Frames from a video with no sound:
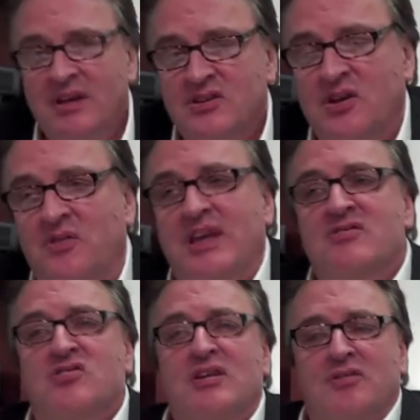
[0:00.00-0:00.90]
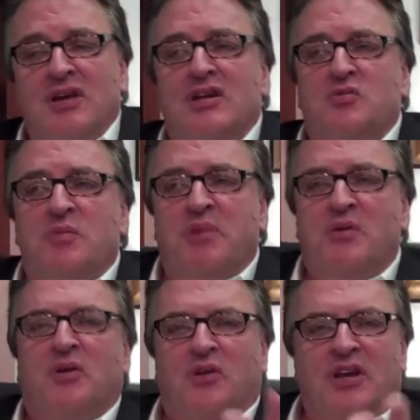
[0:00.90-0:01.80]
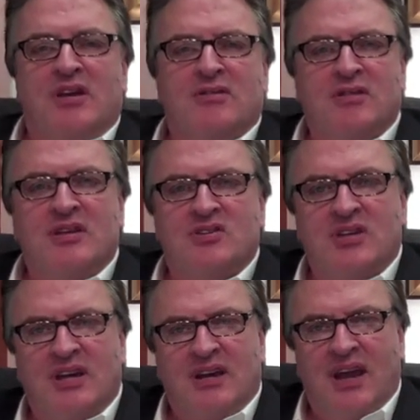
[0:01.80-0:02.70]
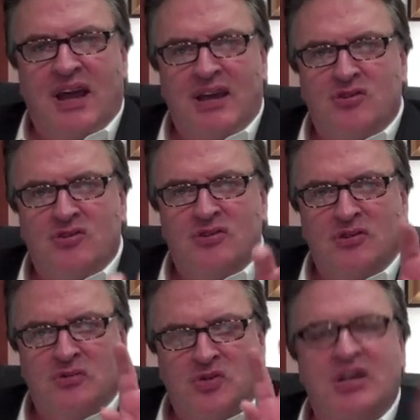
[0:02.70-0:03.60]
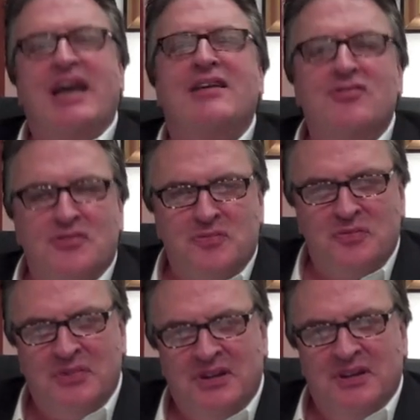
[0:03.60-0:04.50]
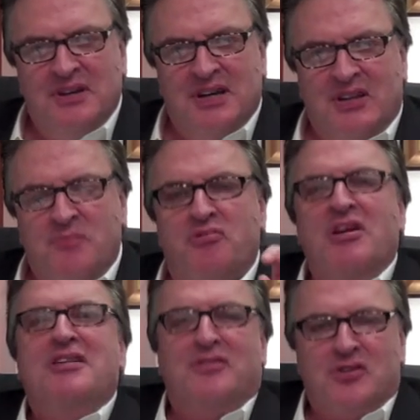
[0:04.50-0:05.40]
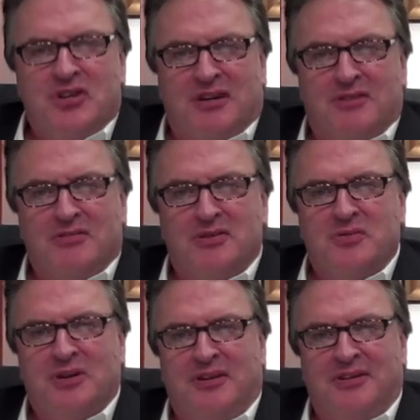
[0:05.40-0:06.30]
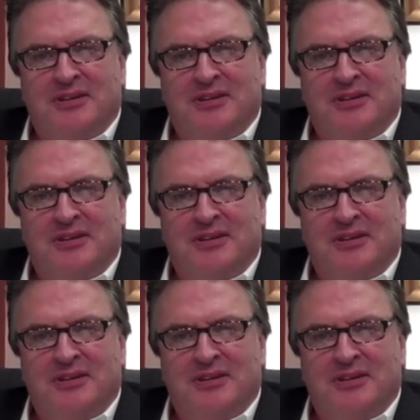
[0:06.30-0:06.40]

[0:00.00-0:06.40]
So the interesting thing is, when people look younger than their stated age, you scan them, and the brain looks younger as well.